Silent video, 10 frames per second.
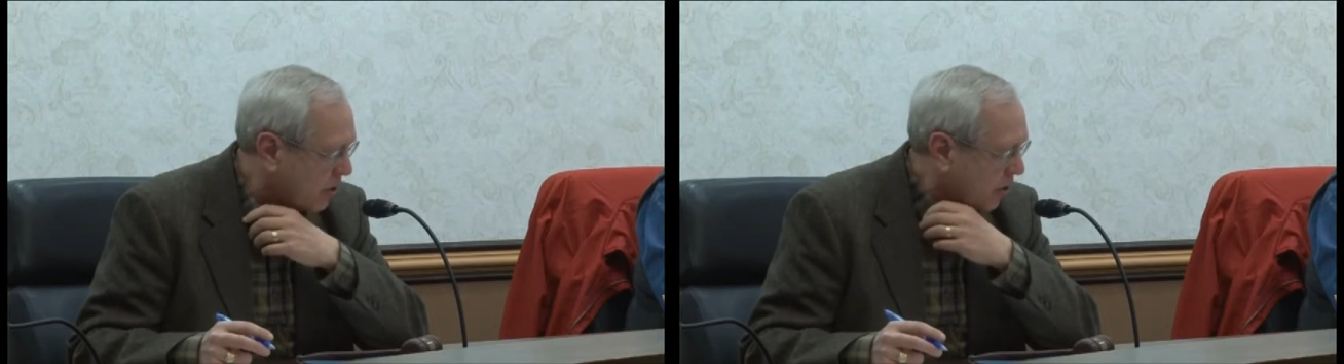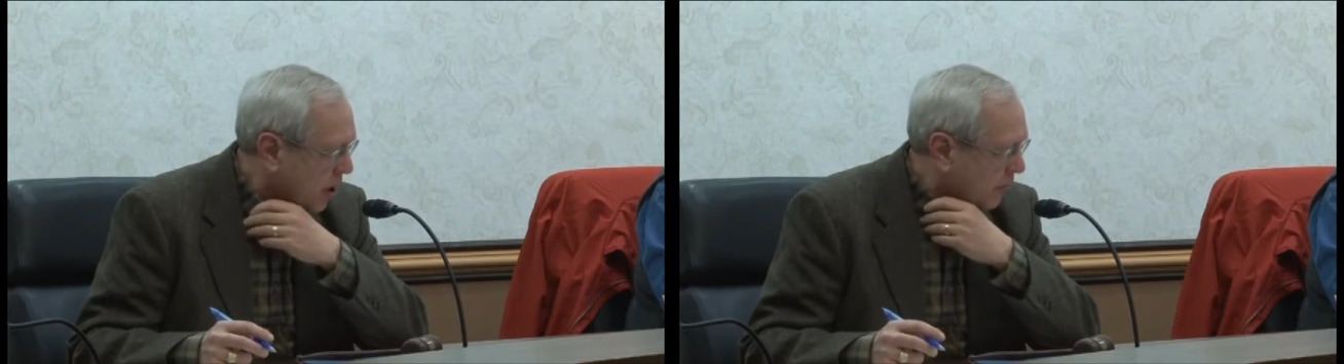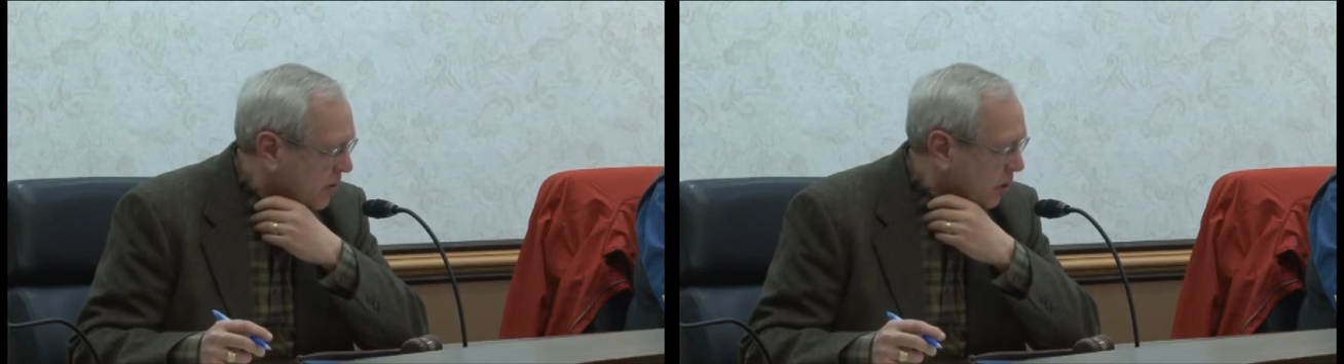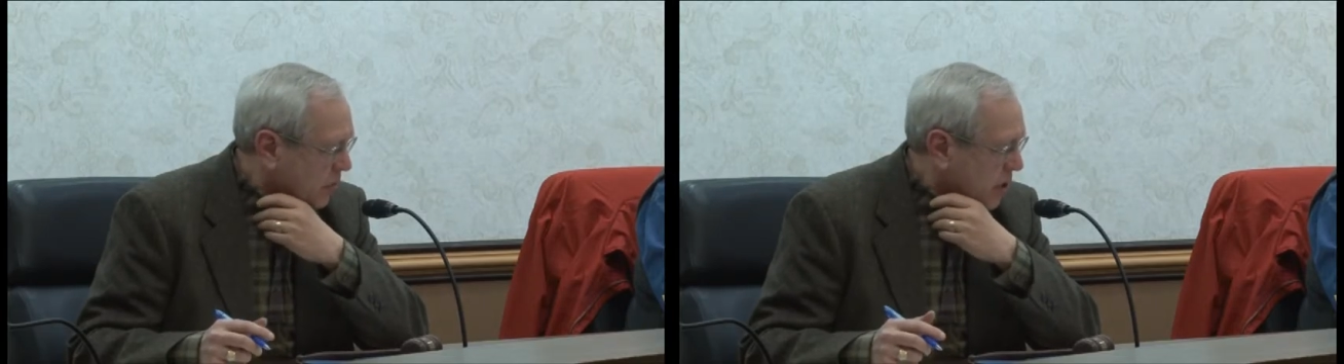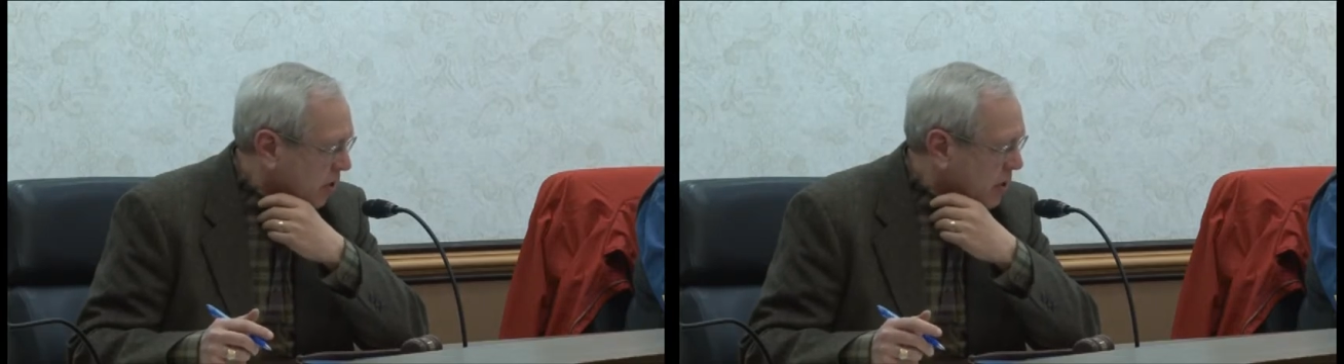to the office of
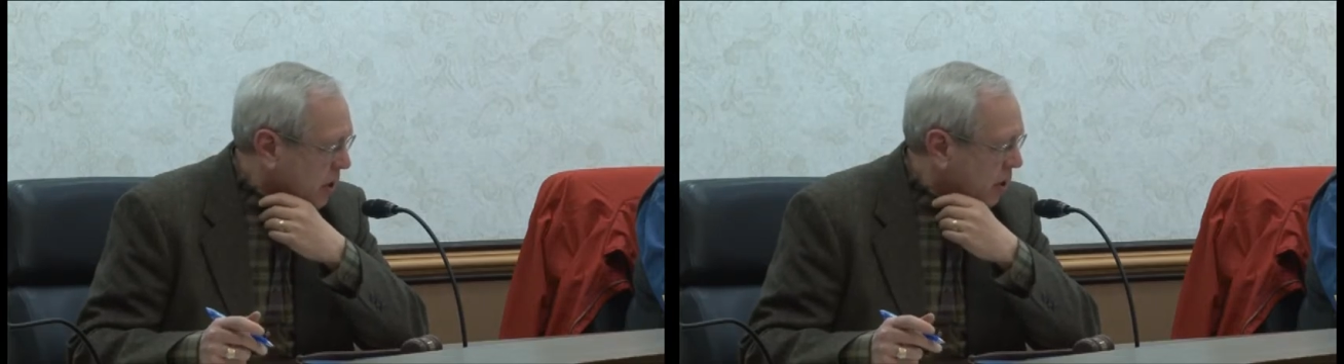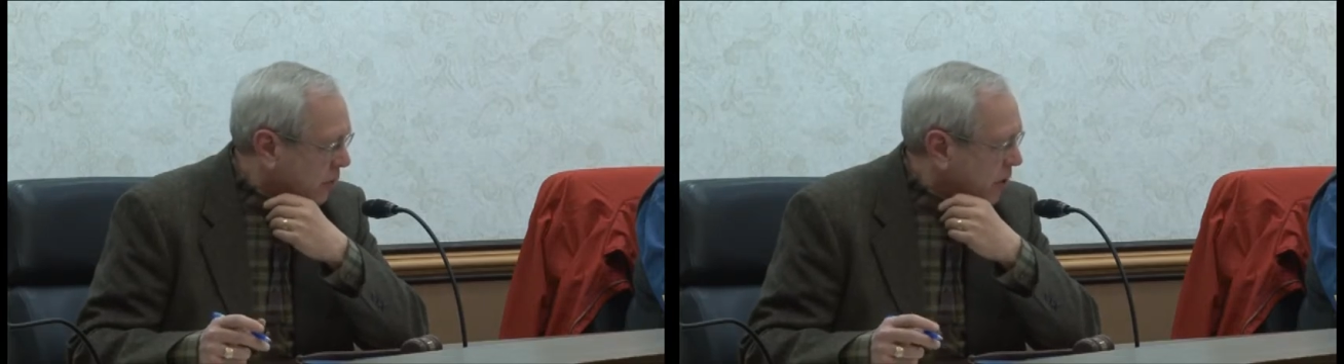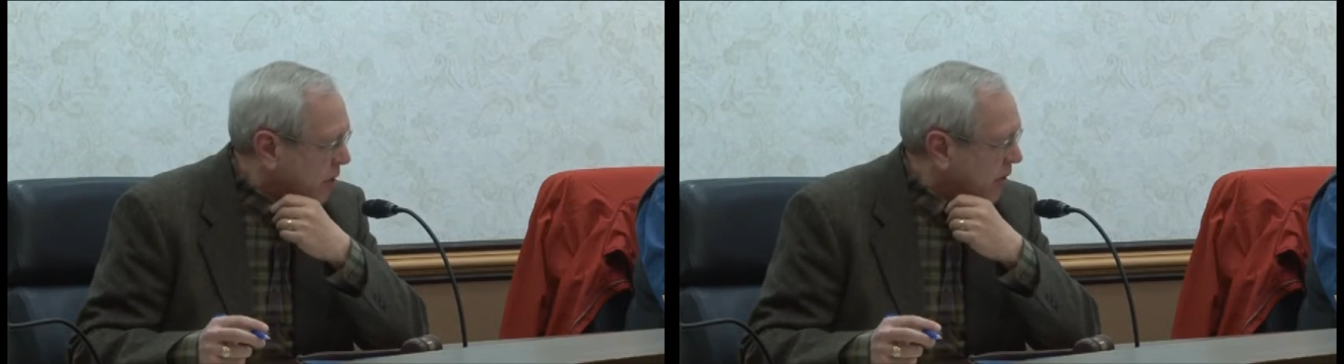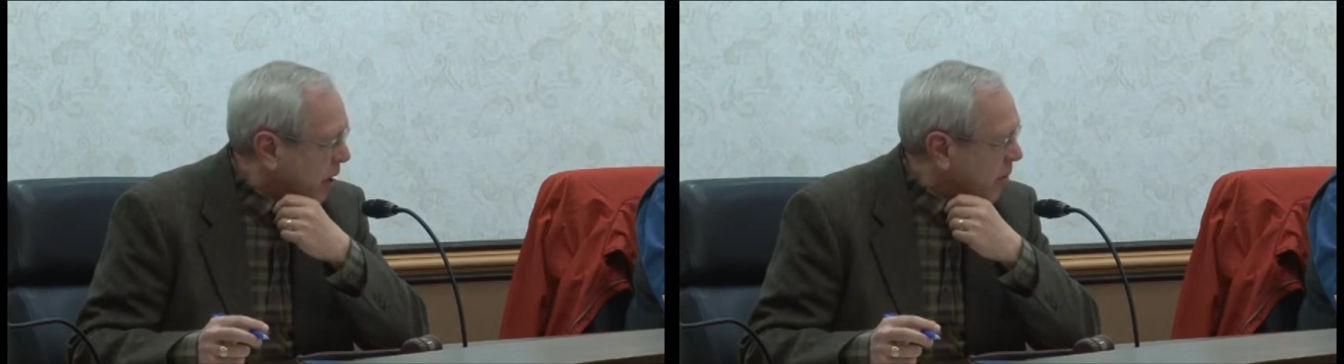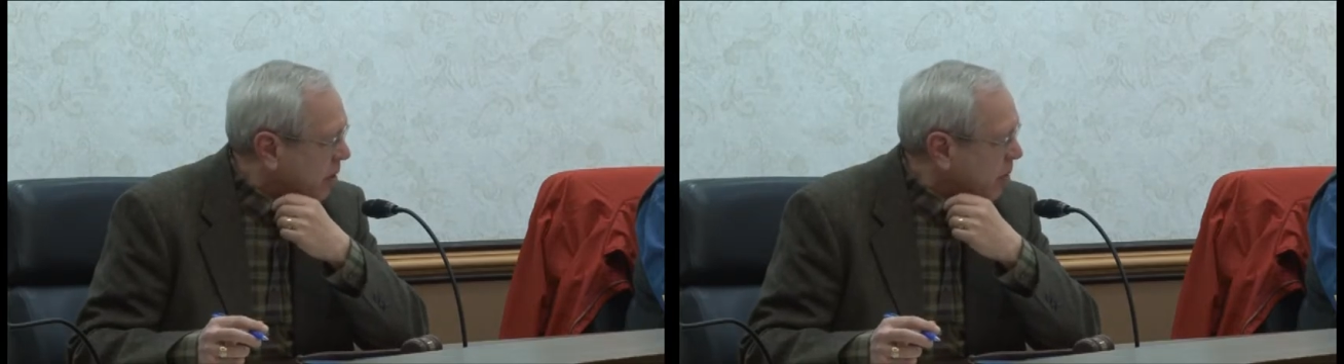Secretary of the
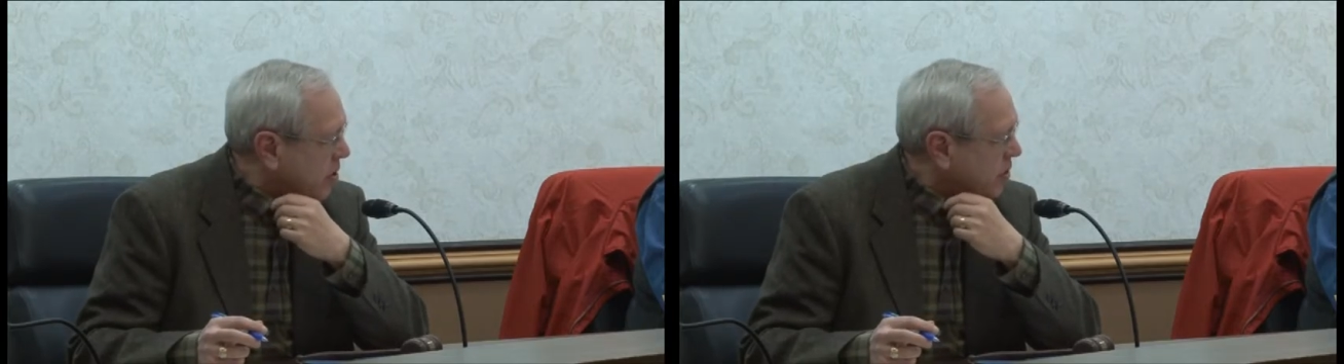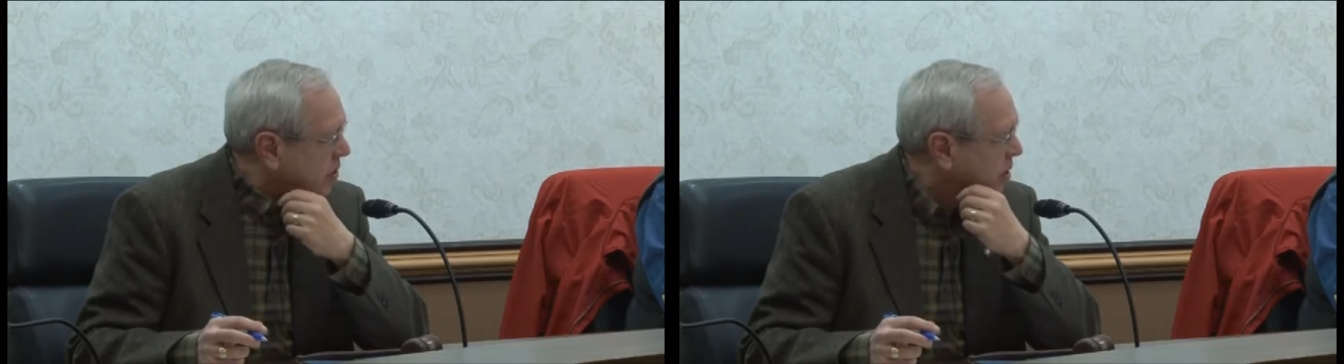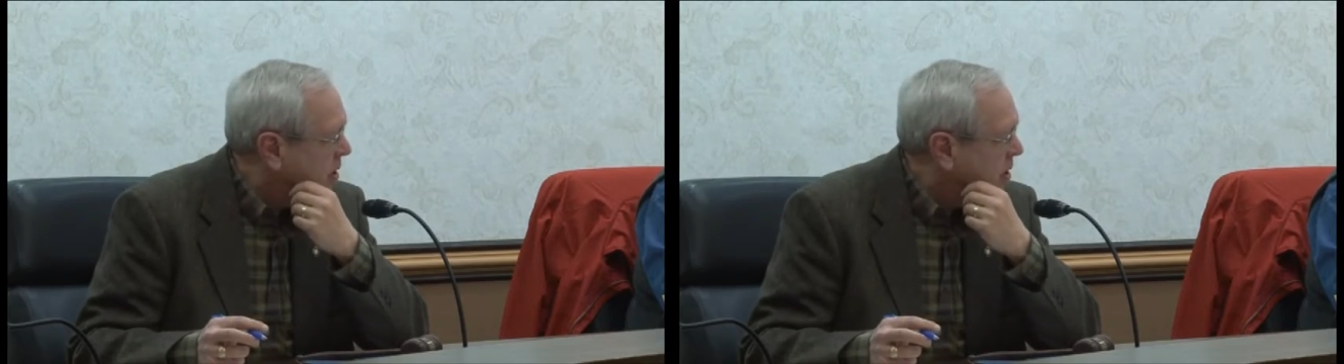Redevelopment Commission